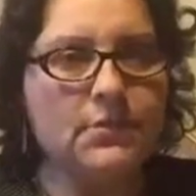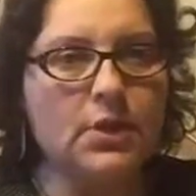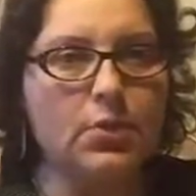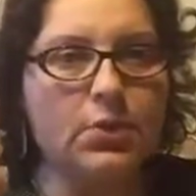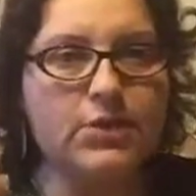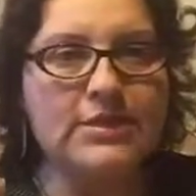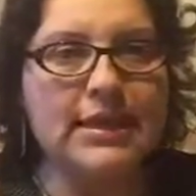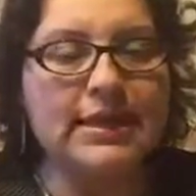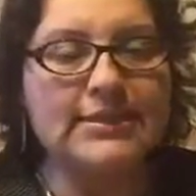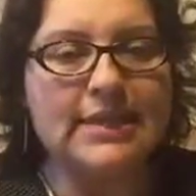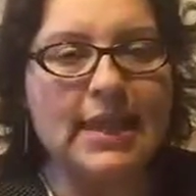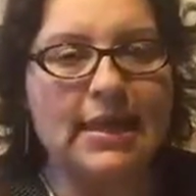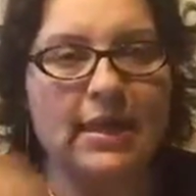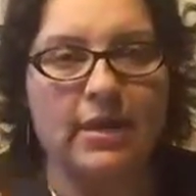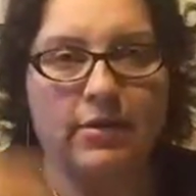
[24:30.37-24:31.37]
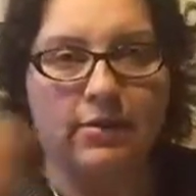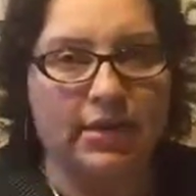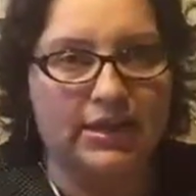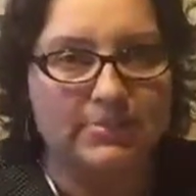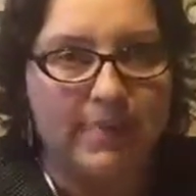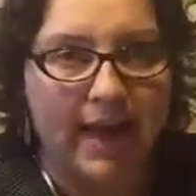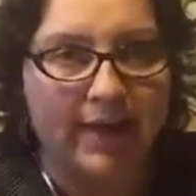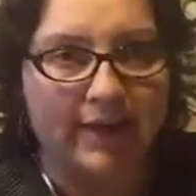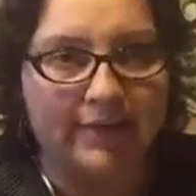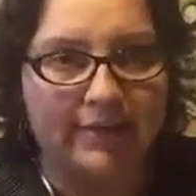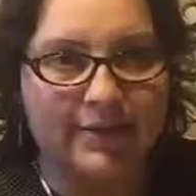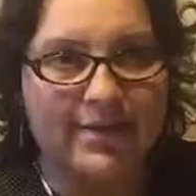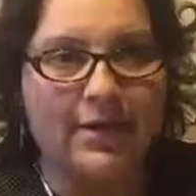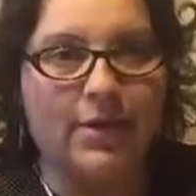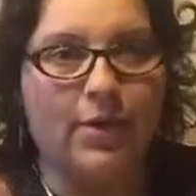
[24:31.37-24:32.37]
Well, you take a Tylenol and it's back.
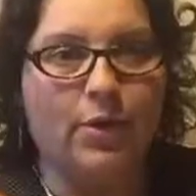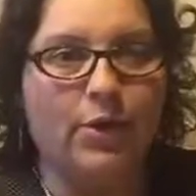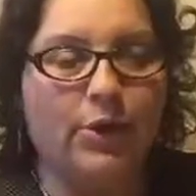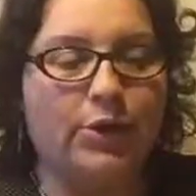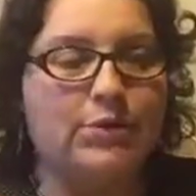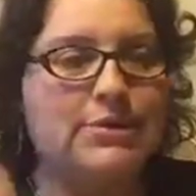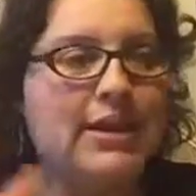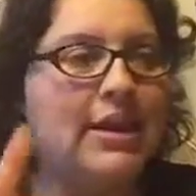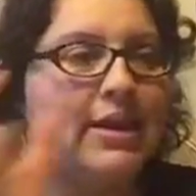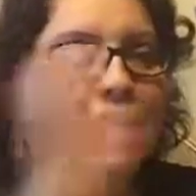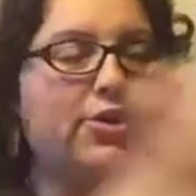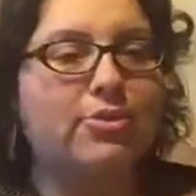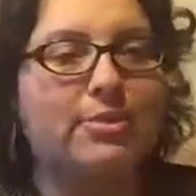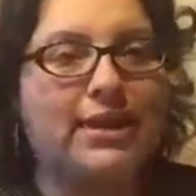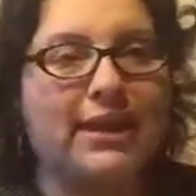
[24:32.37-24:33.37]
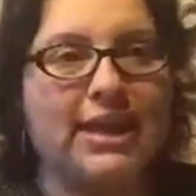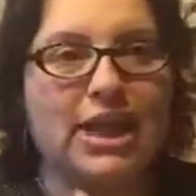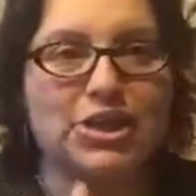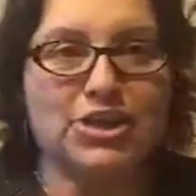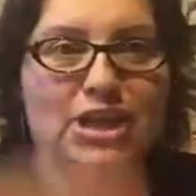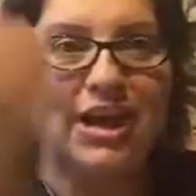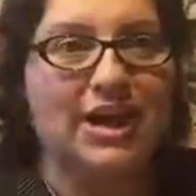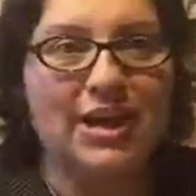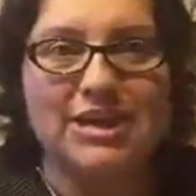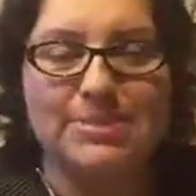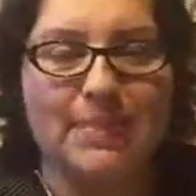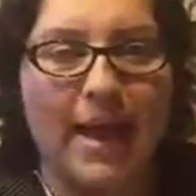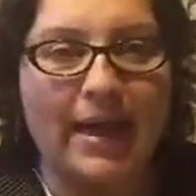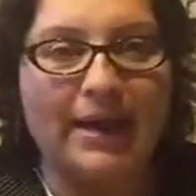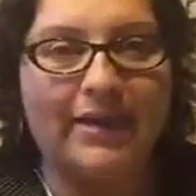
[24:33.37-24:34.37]
Or you take another medication and it's
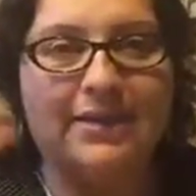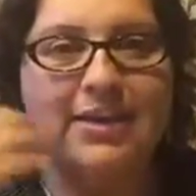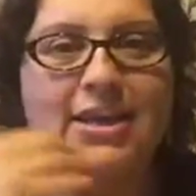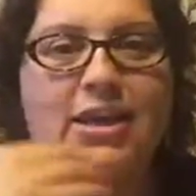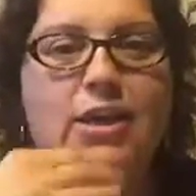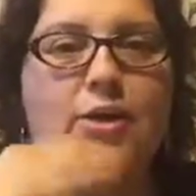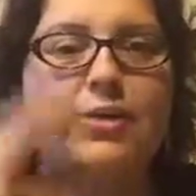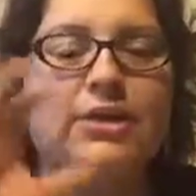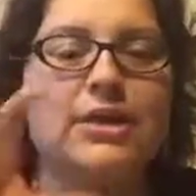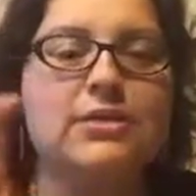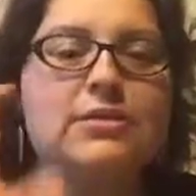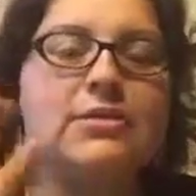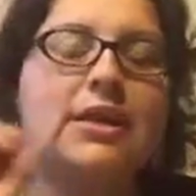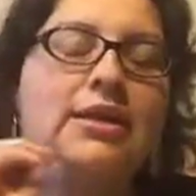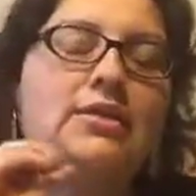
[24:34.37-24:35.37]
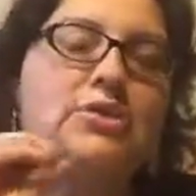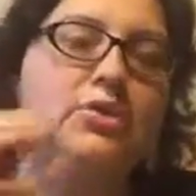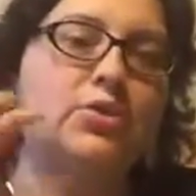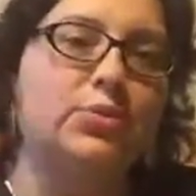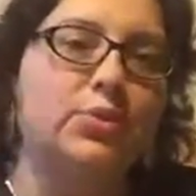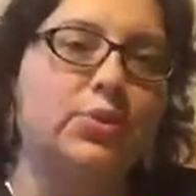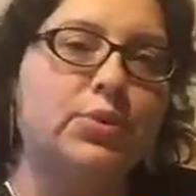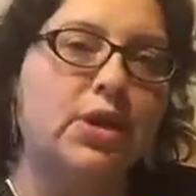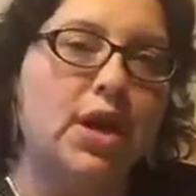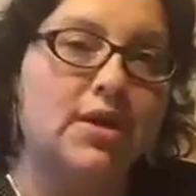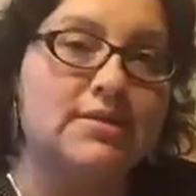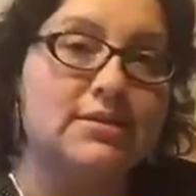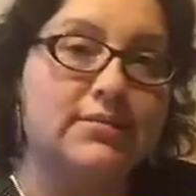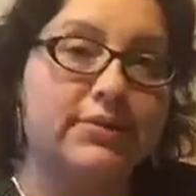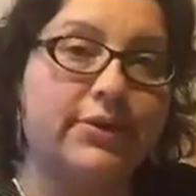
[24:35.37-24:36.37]
back. You know, this one gets to the root
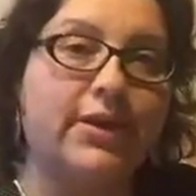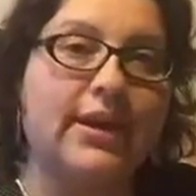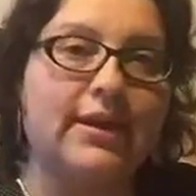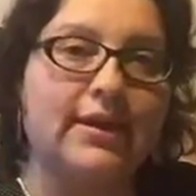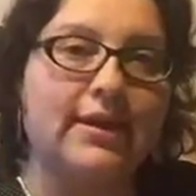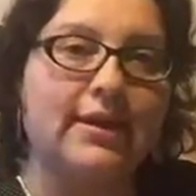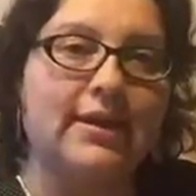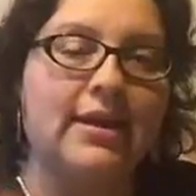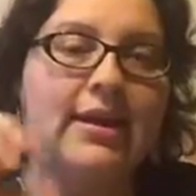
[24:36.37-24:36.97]
cause of your headache.